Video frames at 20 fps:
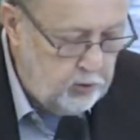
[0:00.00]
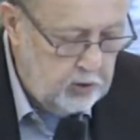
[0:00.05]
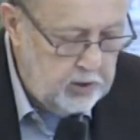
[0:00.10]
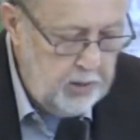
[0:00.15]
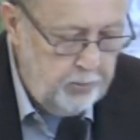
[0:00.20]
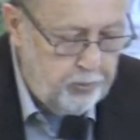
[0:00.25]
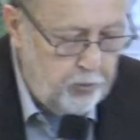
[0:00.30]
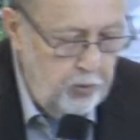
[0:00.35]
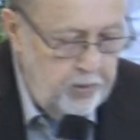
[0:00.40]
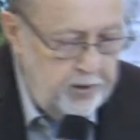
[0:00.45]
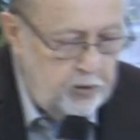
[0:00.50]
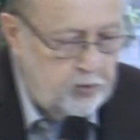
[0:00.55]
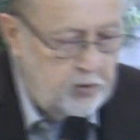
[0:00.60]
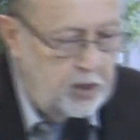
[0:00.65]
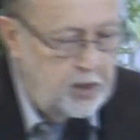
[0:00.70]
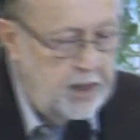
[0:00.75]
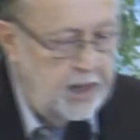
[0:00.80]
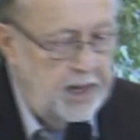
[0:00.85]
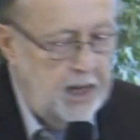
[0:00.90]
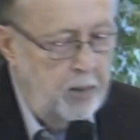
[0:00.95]
skip through this
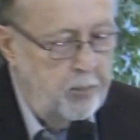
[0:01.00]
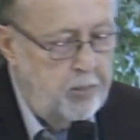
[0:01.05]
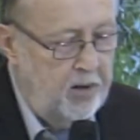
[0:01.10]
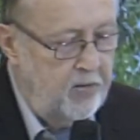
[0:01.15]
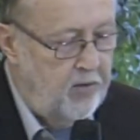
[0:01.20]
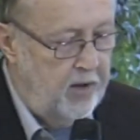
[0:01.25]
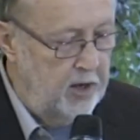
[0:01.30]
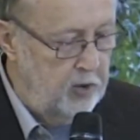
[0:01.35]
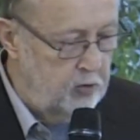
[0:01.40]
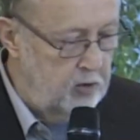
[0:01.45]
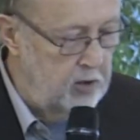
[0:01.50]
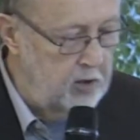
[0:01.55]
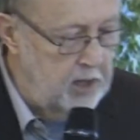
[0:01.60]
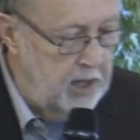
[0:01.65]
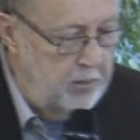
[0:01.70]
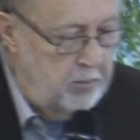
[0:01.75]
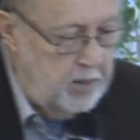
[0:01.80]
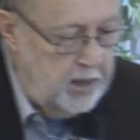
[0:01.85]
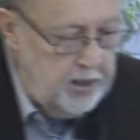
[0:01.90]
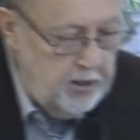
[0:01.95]
today and I'd be finished in
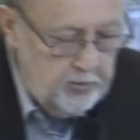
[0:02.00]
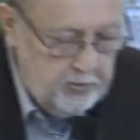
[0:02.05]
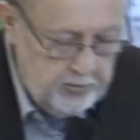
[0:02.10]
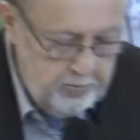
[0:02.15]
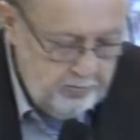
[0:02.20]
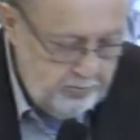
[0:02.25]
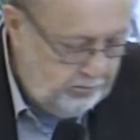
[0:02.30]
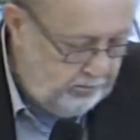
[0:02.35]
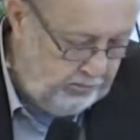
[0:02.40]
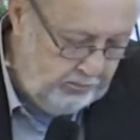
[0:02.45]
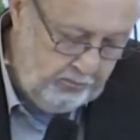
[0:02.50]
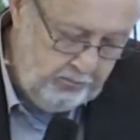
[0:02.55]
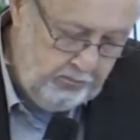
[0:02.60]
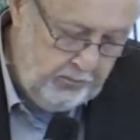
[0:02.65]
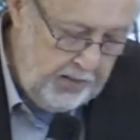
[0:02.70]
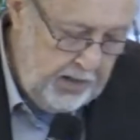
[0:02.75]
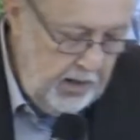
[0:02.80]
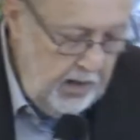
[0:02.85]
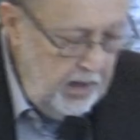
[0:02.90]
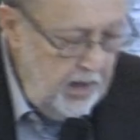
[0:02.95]
10 minutes.
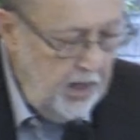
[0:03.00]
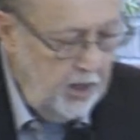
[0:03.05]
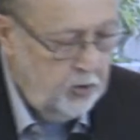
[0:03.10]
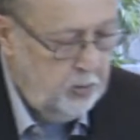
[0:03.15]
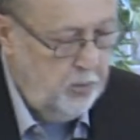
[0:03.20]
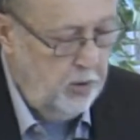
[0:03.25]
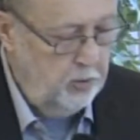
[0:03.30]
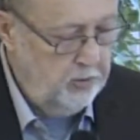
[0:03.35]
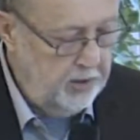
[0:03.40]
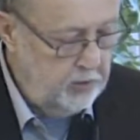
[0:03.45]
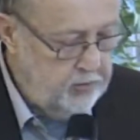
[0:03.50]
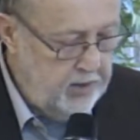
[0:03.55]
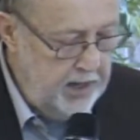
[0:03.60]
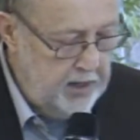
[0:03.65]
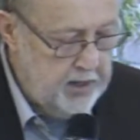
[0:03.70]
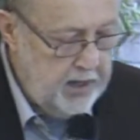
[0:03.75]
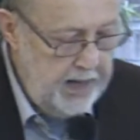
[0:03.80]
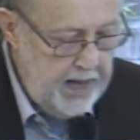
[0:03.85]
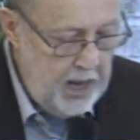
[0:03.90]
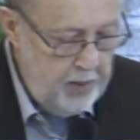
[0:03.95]
I suppose that's
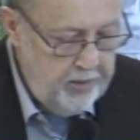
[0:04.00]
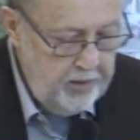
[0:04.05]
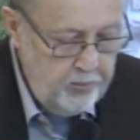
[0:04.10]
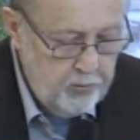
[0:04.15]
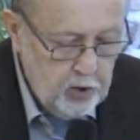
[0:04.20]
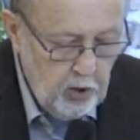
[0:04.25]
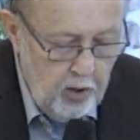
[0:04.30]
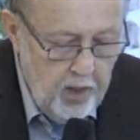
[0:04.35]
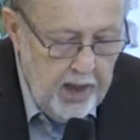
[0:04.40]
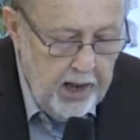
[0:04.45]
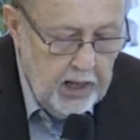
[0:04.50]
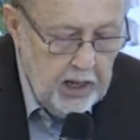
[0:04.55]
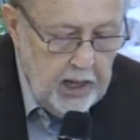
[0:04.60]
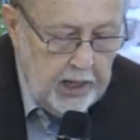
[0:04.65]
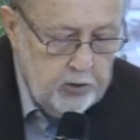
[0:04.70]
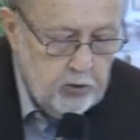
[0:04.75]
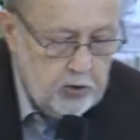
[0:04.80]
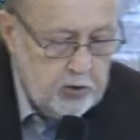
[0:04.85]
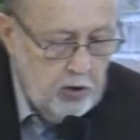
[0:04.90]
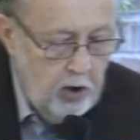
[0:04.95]
not going to happen. So
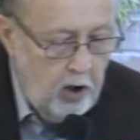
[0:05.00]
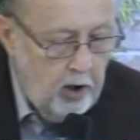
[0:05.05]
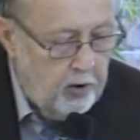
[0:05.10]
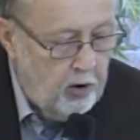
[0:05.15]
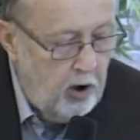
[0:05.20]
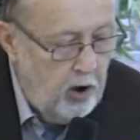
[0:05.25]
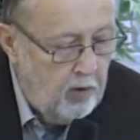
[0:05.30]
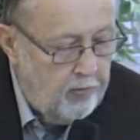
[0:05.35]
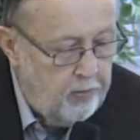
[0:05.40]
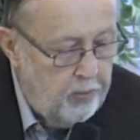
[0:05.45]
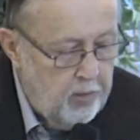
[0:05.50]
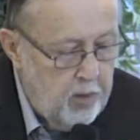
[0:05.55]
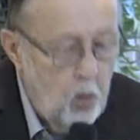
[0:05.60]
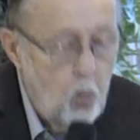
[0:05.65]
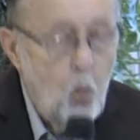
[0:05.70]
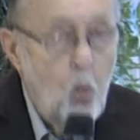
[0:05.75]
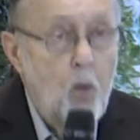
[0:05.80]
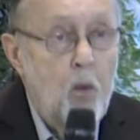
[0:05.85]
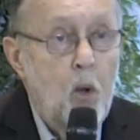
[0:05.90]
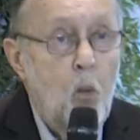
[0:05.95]
let's start off
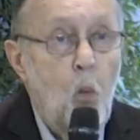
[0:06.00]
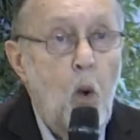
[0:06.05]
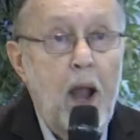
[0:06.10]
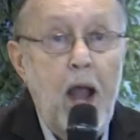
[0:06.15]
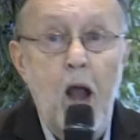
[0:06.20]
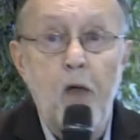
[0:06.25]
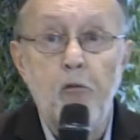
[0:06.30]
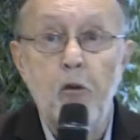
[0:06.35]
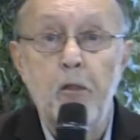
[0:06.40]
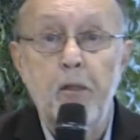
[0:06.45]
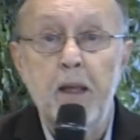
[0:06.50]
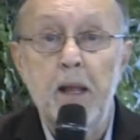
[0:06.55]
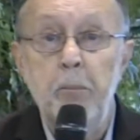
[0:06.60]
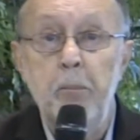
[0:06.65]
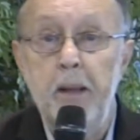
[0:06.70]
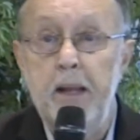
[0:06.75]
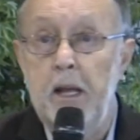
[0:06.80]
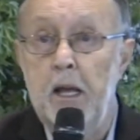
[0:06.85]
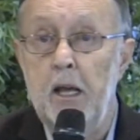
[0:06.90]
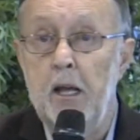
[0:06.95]
where everything
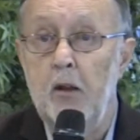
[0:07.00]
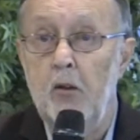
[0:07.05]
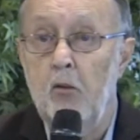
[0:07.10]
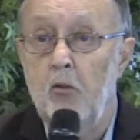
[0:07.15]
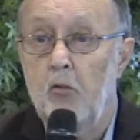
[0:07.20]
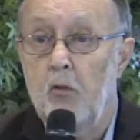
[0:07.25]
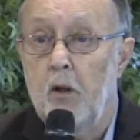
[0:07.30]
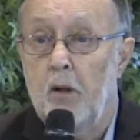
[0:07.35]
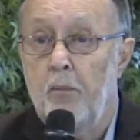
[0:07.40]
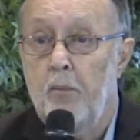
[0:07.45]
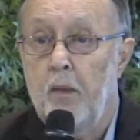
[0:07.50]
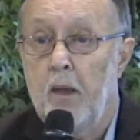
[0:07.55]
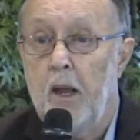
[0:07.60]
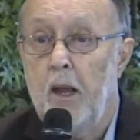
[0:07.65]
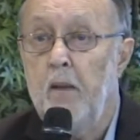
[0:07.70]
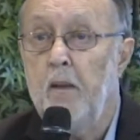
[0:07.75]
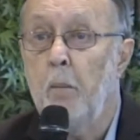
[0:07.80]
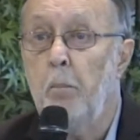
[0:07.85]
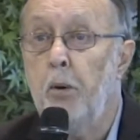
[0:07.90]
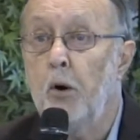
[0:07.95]
begins
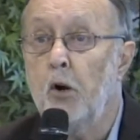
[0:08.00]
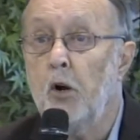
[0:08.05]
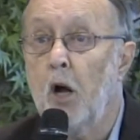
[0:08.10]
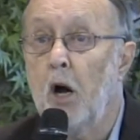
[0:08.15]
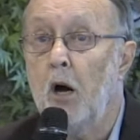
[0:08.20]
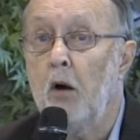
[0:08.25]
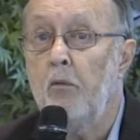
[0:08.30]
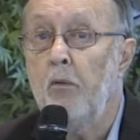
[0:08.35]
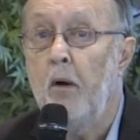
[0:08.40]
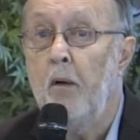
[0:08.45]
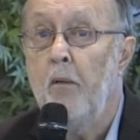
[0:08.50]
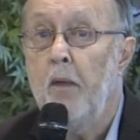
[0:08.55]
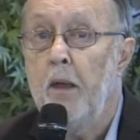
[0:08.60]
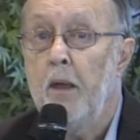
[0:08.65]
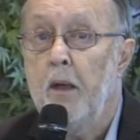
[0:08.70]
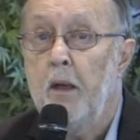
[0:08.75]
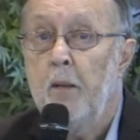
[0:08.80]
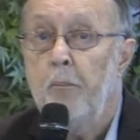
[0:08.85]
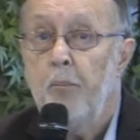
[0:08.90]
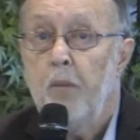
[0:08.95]
in the book of
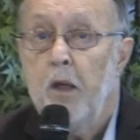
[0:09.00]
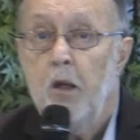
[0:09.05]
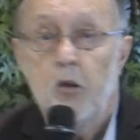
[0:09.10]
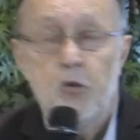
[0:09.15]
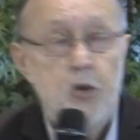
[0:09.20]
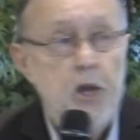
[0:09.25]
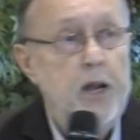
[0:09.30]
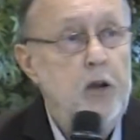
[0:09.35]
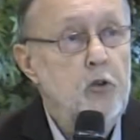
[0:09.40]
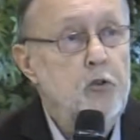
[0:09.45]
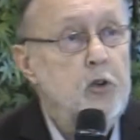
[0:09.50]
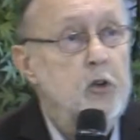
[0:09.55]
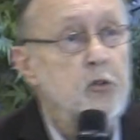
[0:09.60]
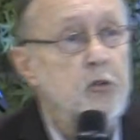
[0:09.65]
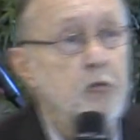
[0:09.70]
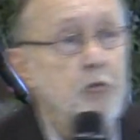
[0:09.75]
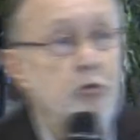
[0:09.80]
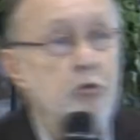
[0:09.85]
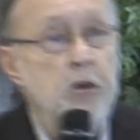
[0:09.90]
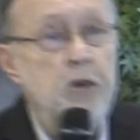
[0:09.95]

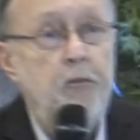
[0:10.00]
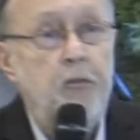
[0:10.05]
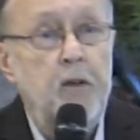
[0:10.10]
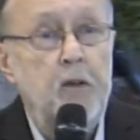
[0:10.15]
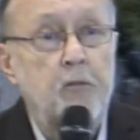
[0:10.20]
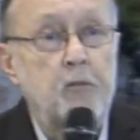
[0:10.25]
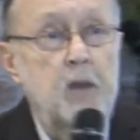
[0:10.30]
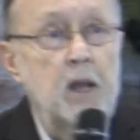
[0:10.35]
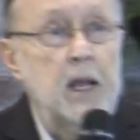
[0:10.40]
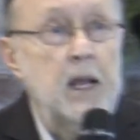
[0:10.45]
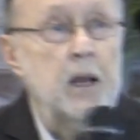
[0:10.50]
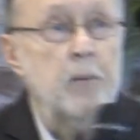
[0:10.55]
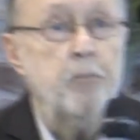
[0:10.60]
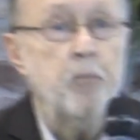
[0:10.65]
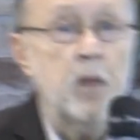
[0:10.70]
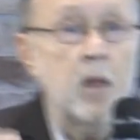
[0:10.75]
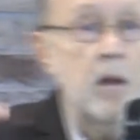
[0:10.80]
Genesis 3:15.